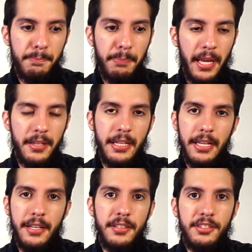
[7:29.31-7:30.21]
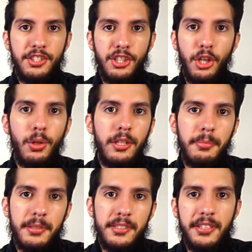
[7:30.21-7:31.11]
Band-Aid slowly
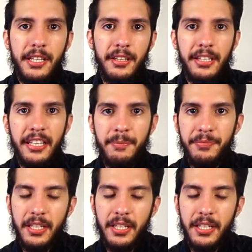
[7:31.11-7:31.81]
but steadily